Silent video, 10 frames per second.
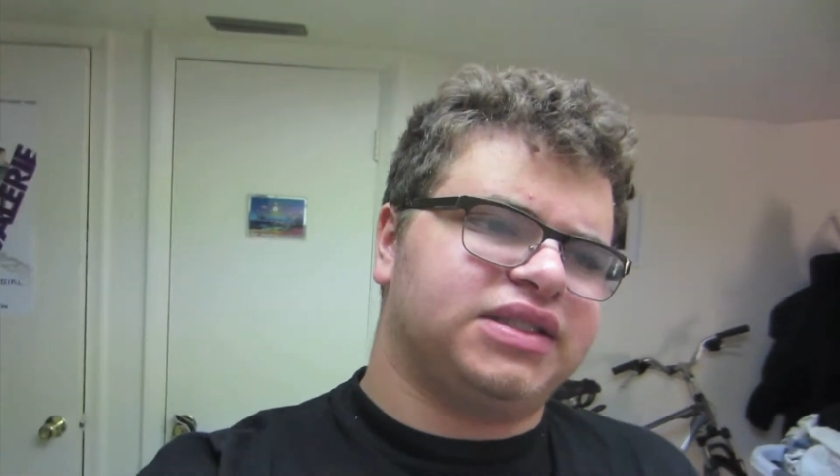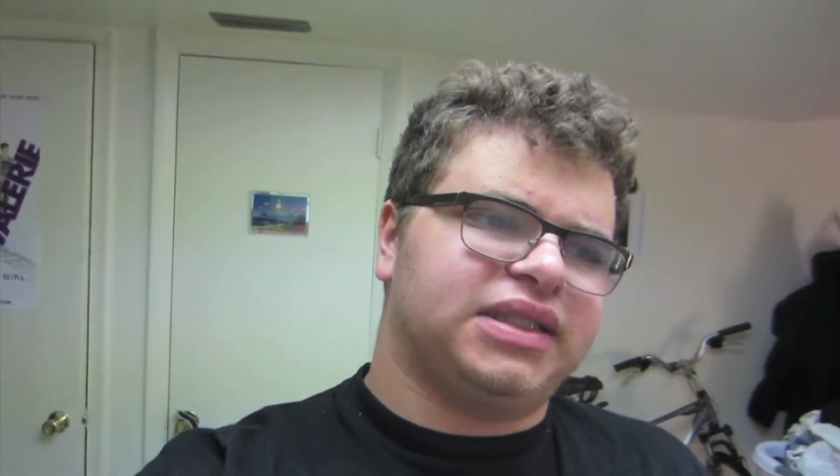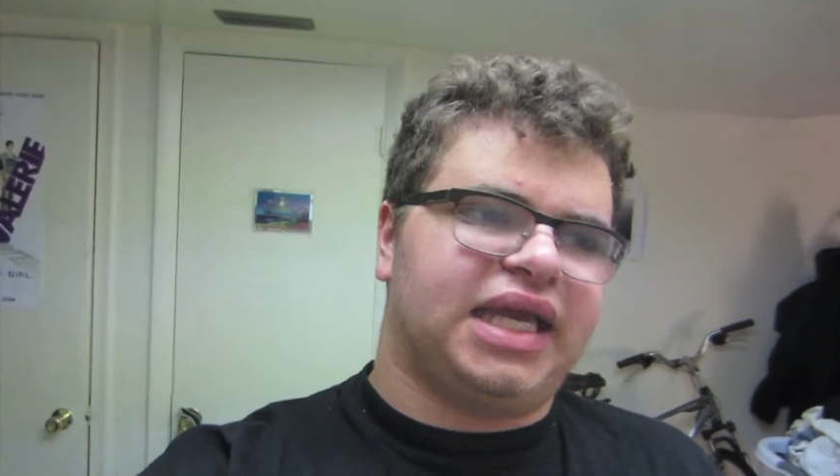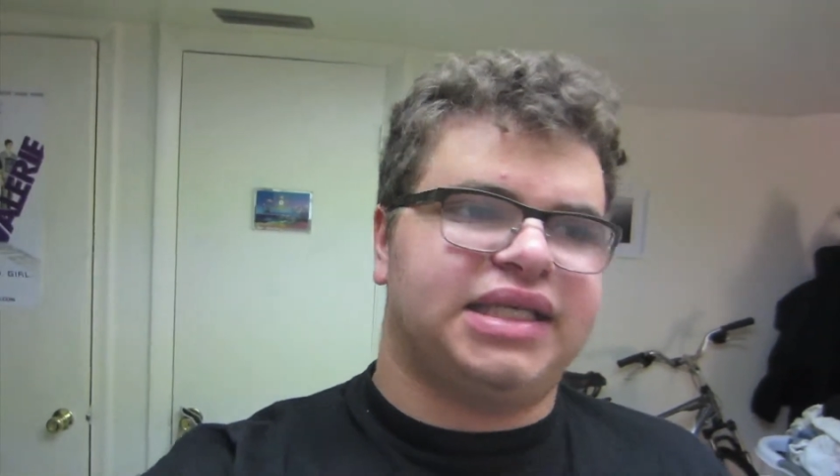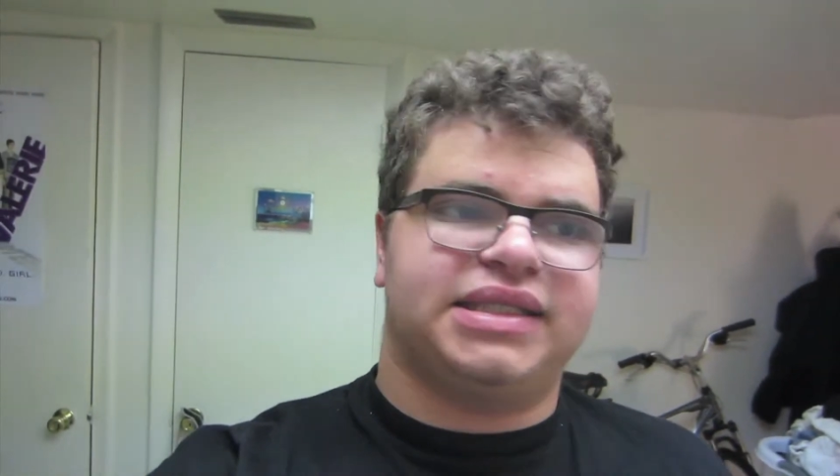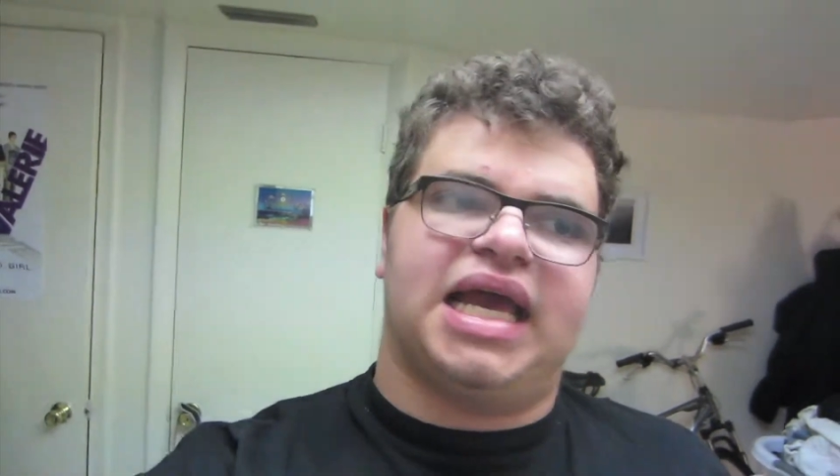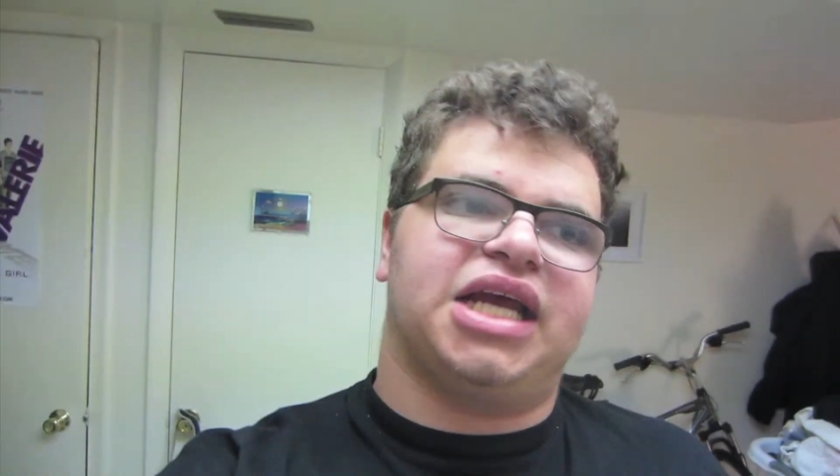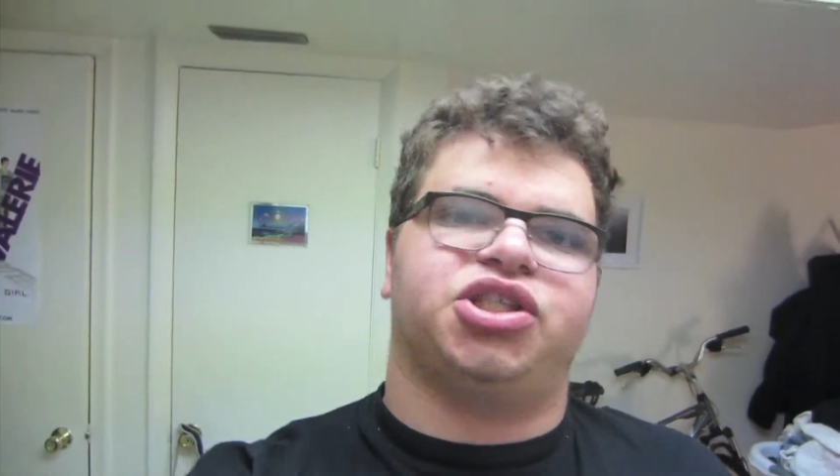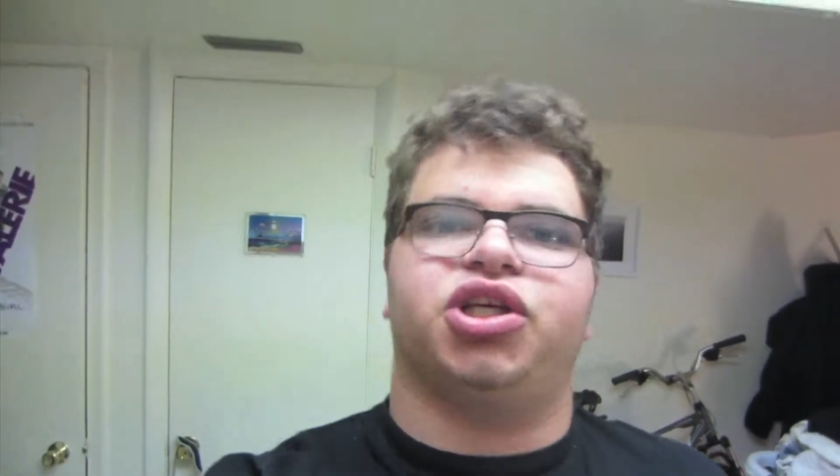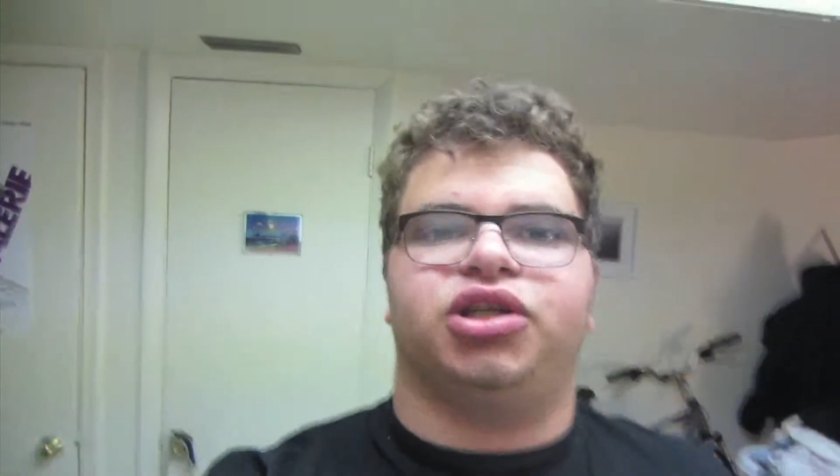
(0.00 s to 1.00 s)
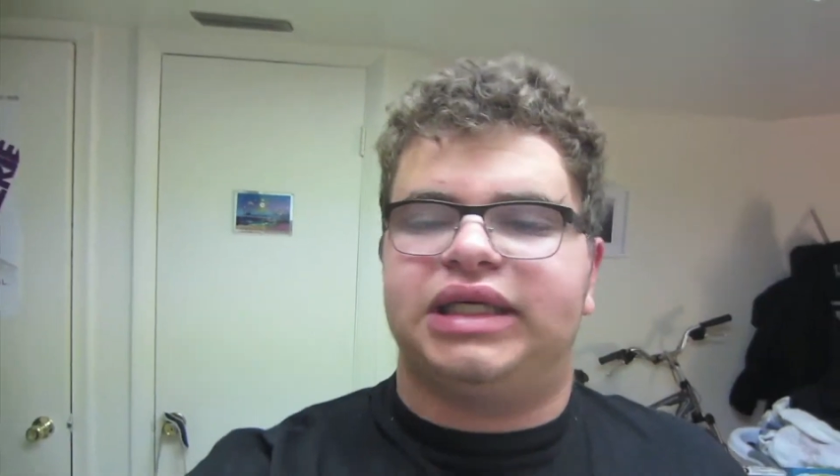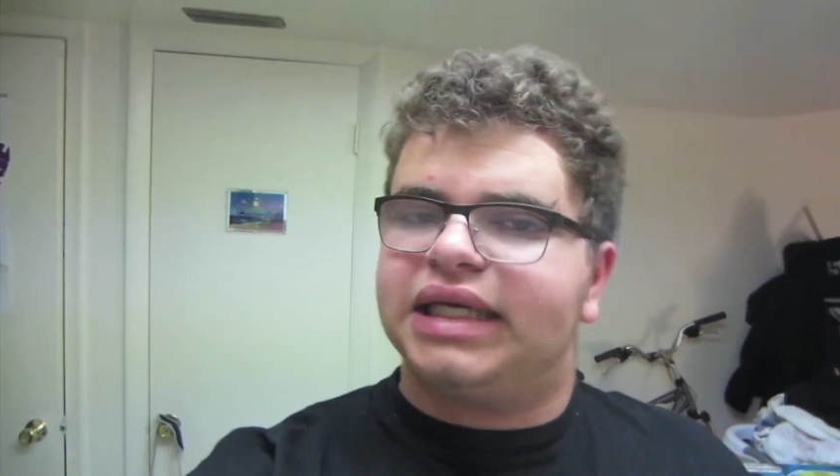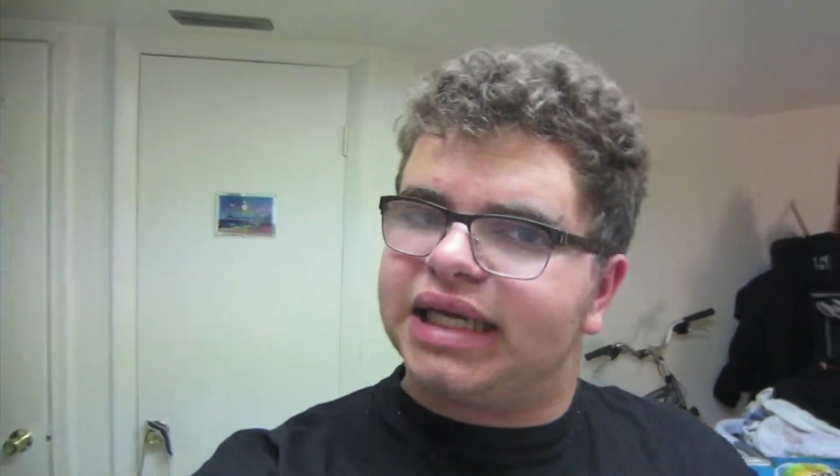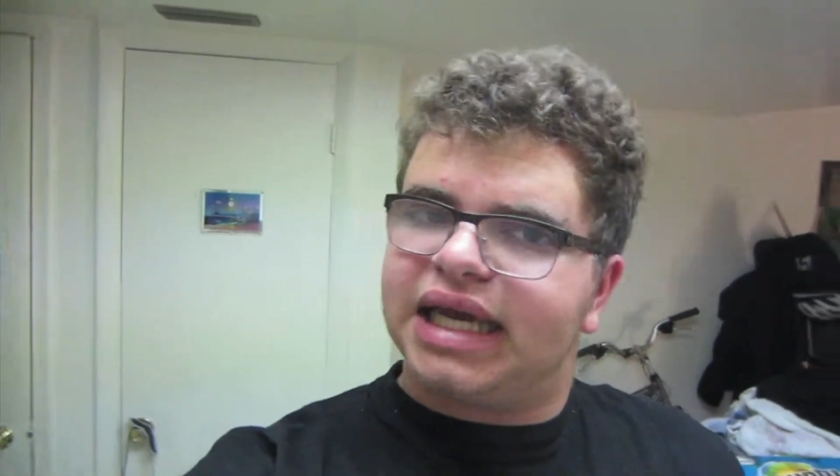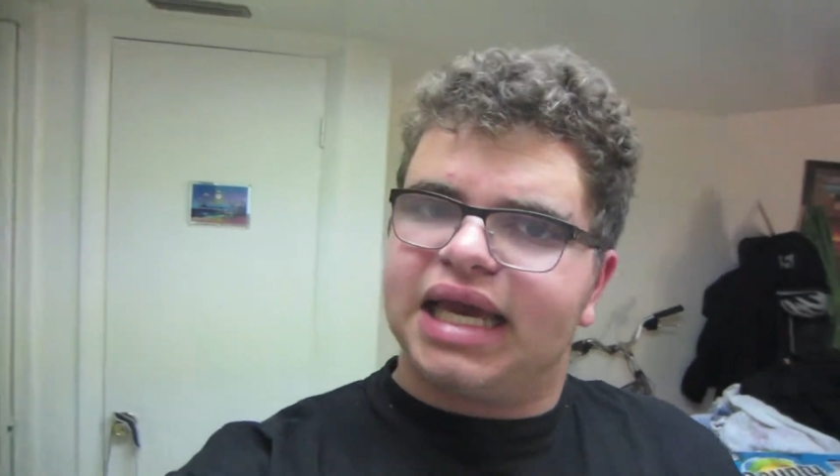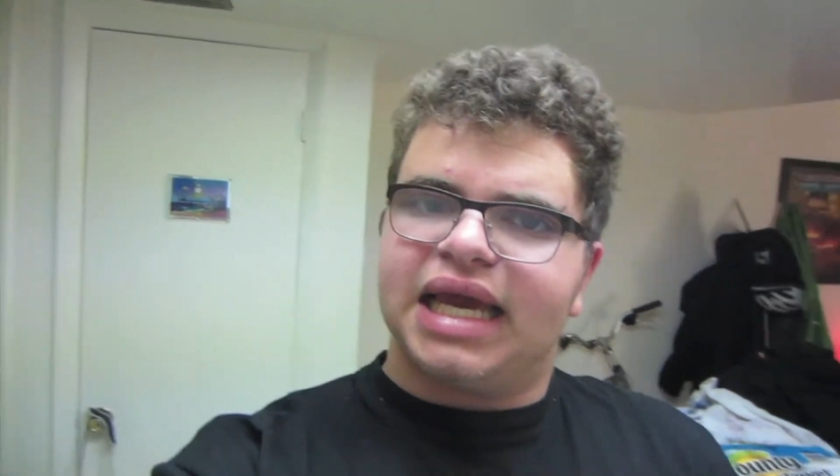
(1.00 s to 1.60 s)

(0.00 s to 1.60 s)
late slash early